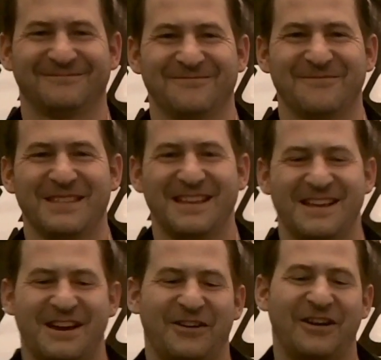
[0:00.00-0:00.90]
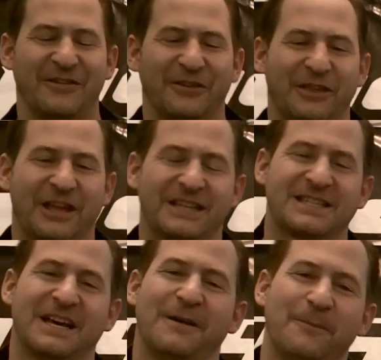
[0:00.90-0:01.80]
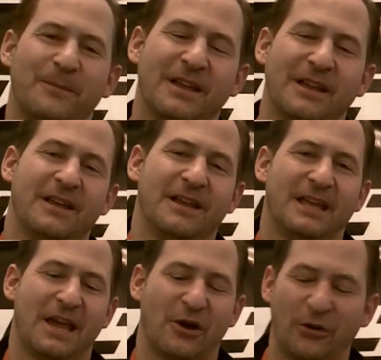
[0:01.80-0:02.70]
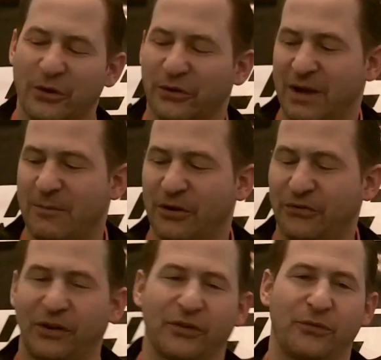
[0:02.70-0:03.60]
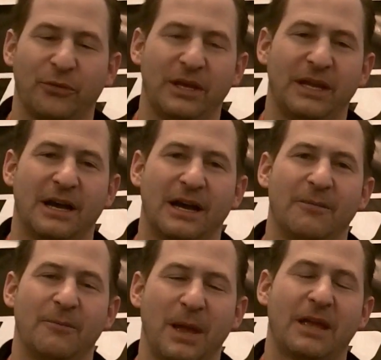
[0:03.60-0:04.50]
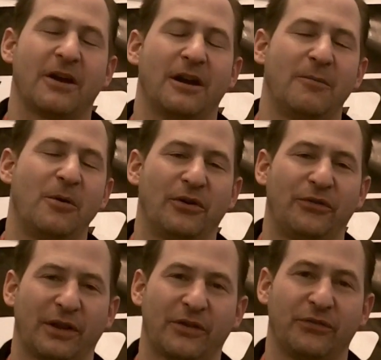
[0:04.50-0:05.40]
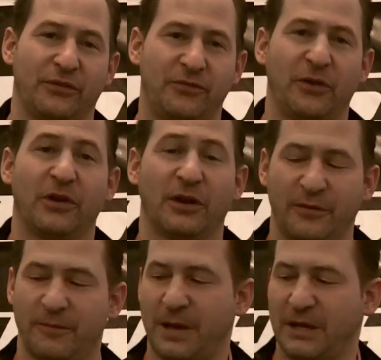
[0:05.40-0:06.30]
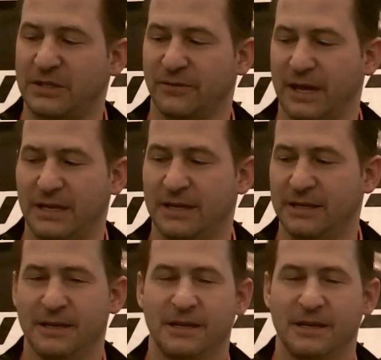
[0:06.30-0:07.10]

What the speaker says: All right, well thanks. Yeah, all-wheel drive motorcycles. We make our motorcycles in Philadelphia, Pennsylvania.